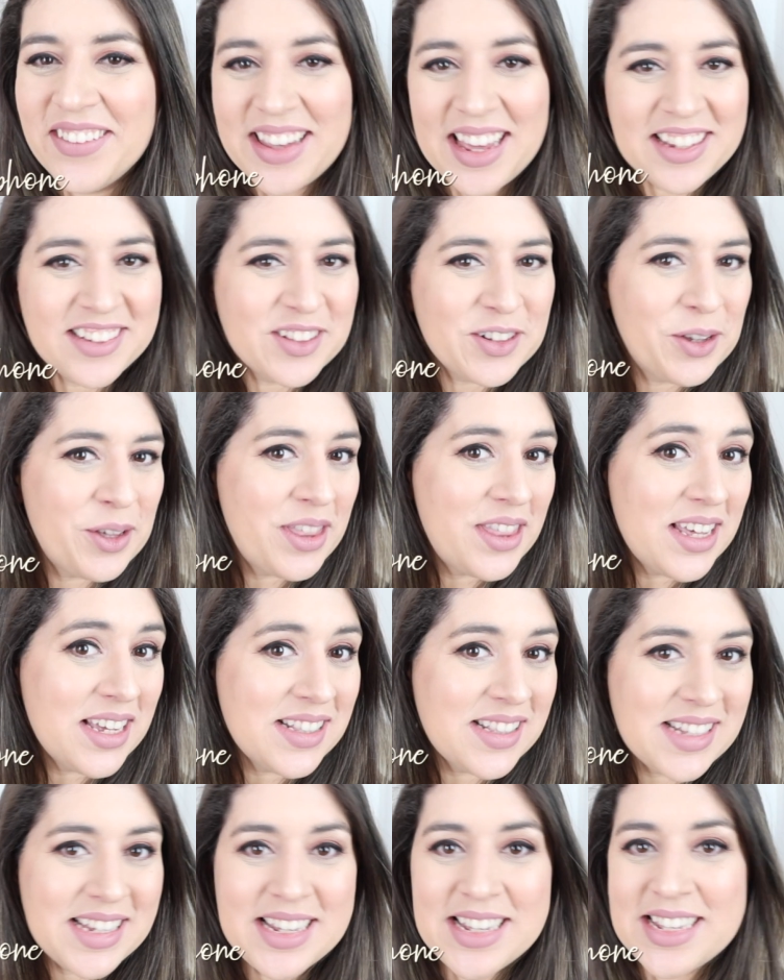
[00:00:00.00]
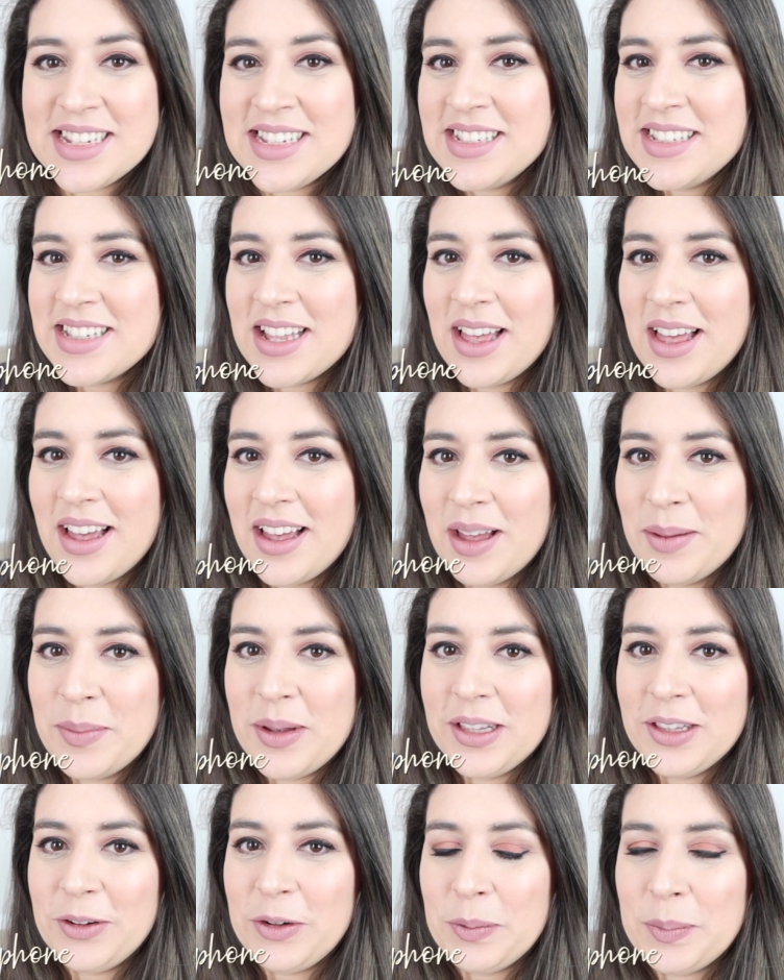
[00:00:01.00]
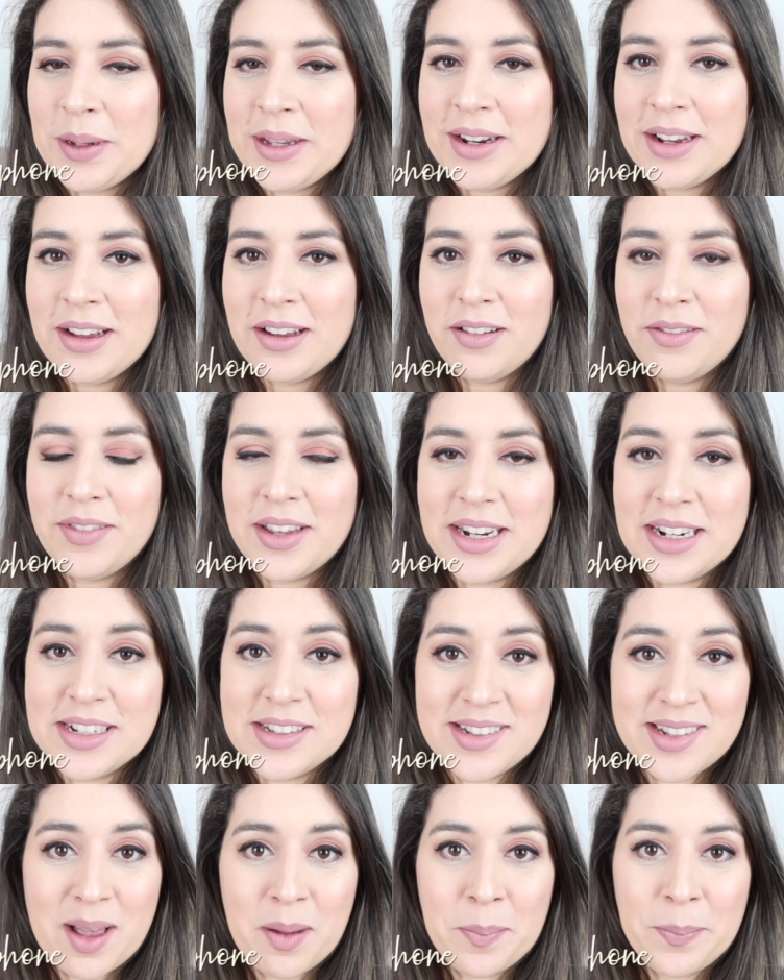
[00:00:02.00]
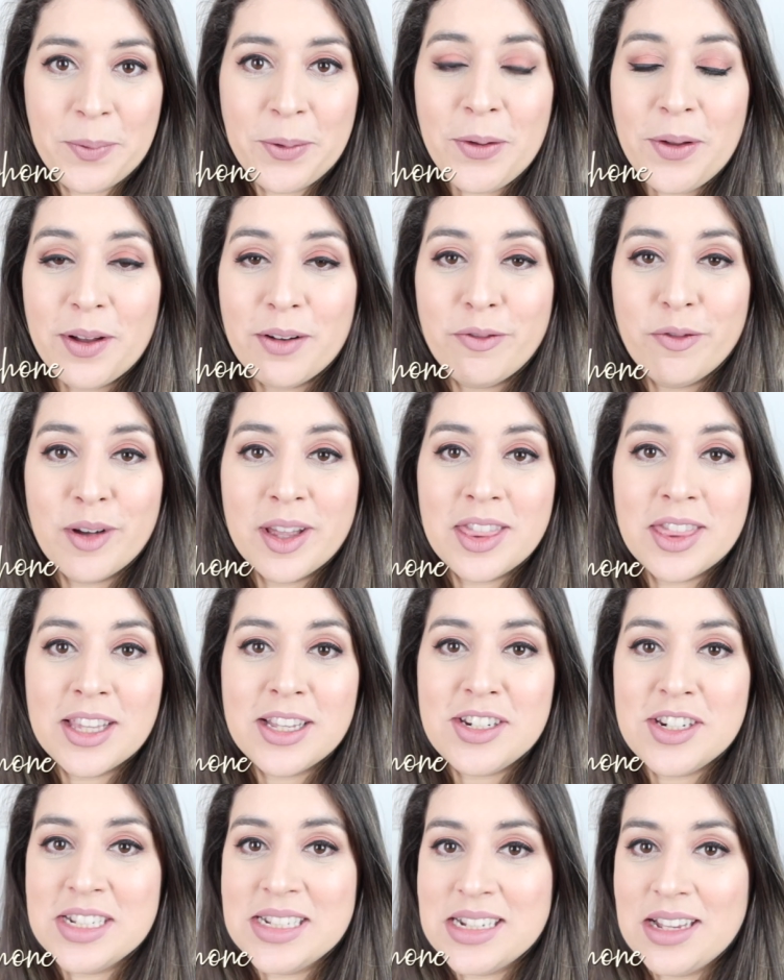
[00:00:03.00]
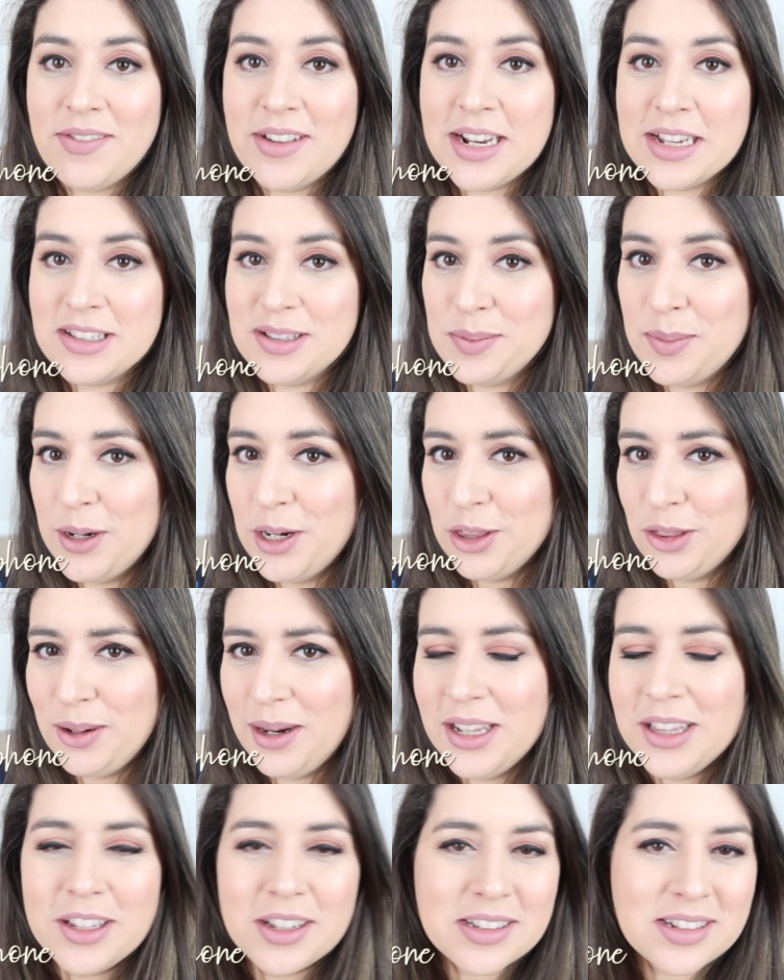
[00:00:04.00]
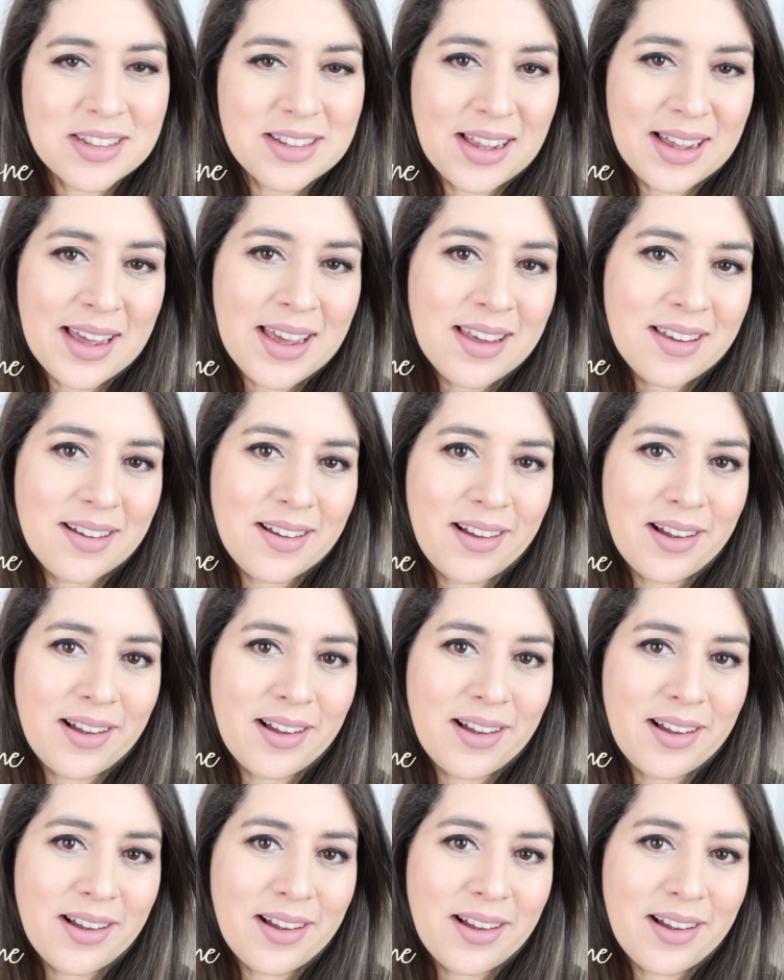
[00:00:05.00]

Okay, so this is um, a little bit of an example of what the G seven X Mark three looks like.